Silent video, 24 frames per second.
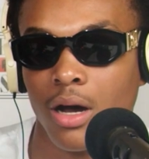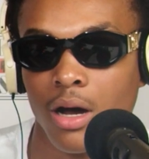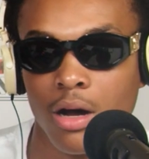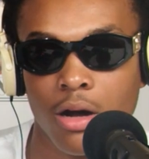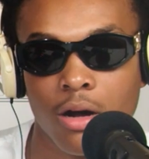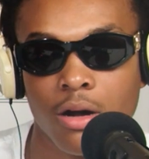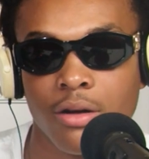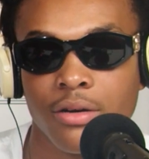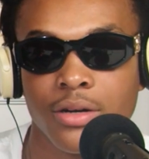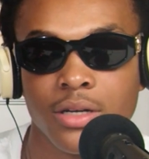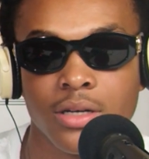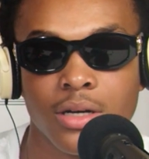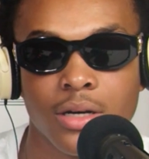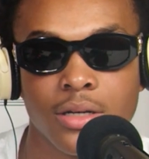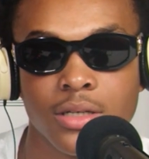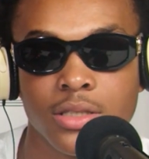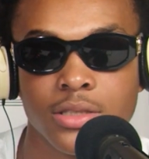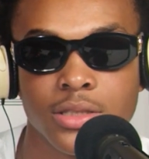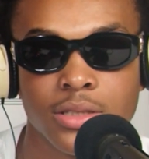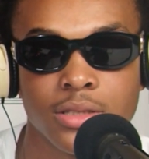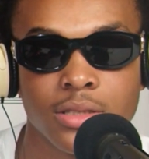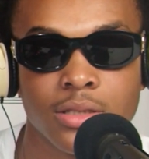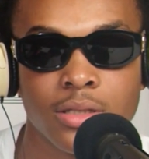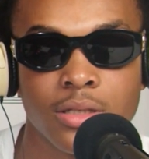I already
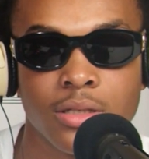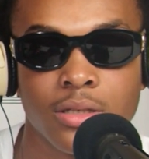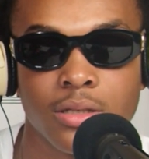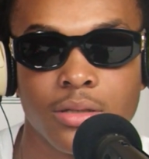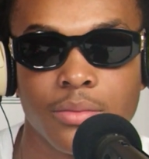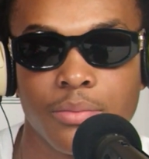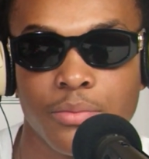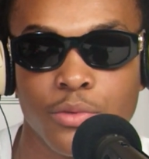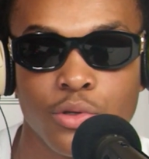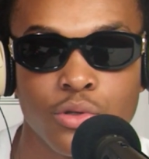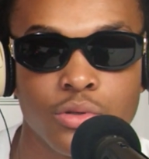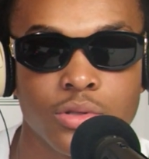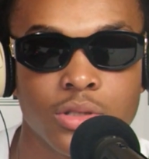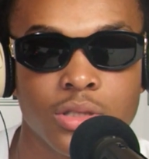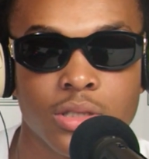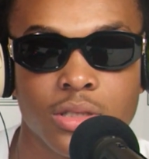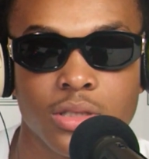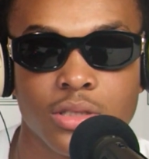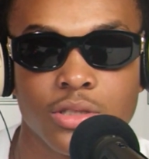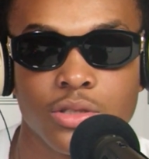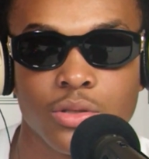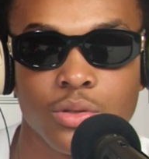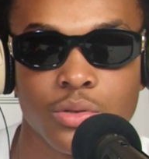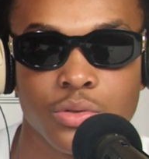understood
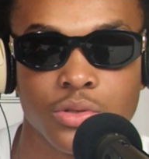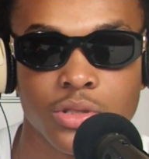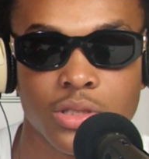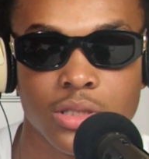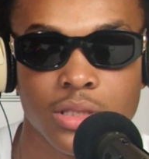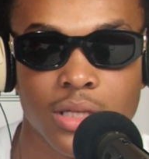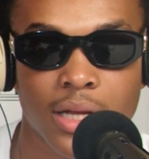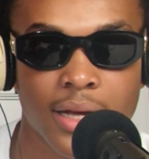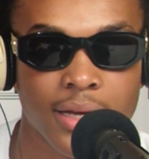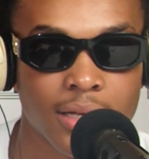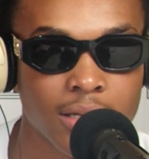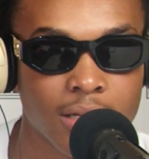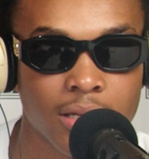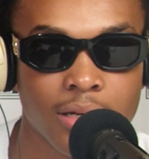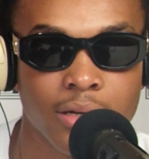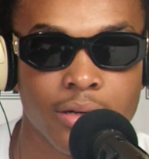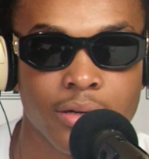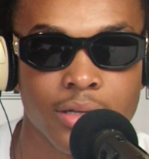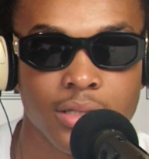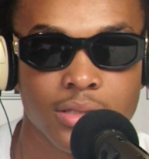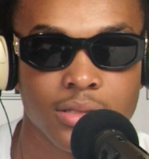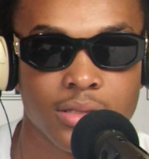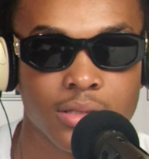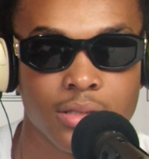music, so it was just like
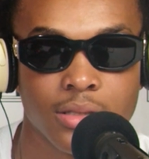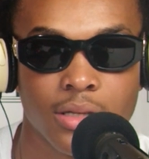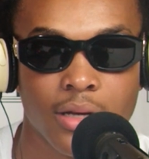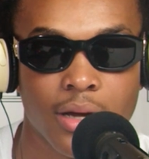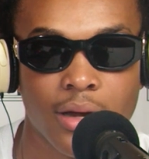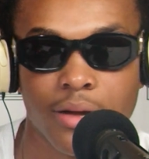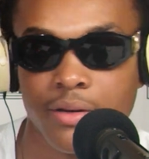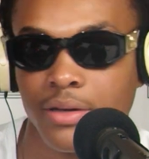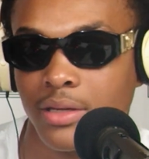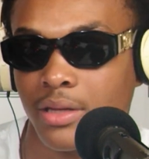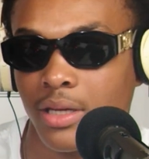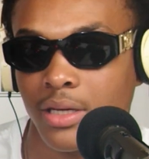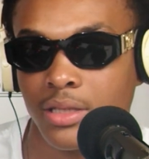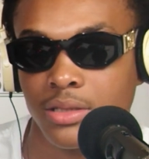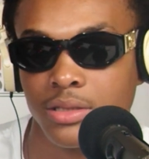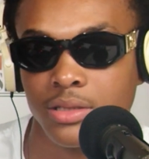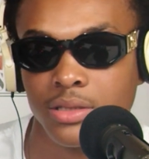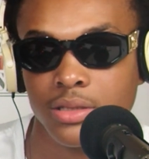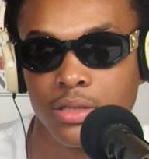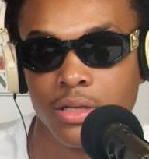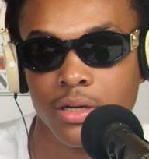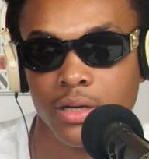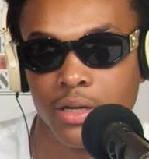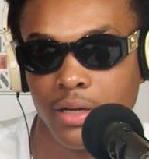lyrics and everything
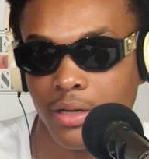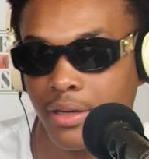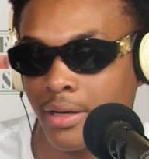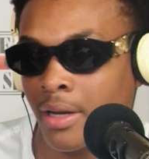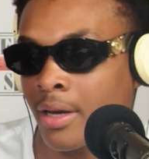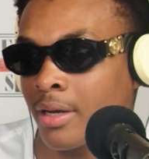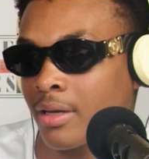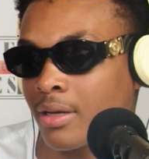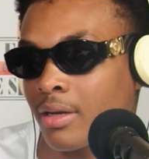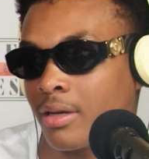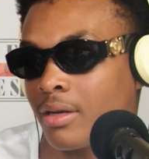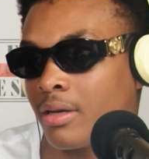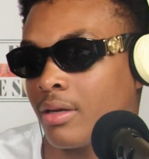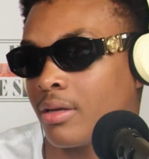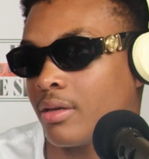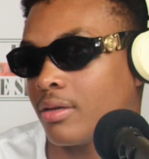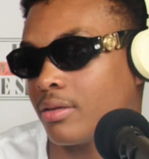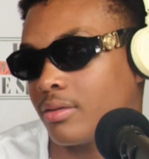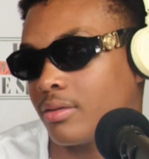just start connecting.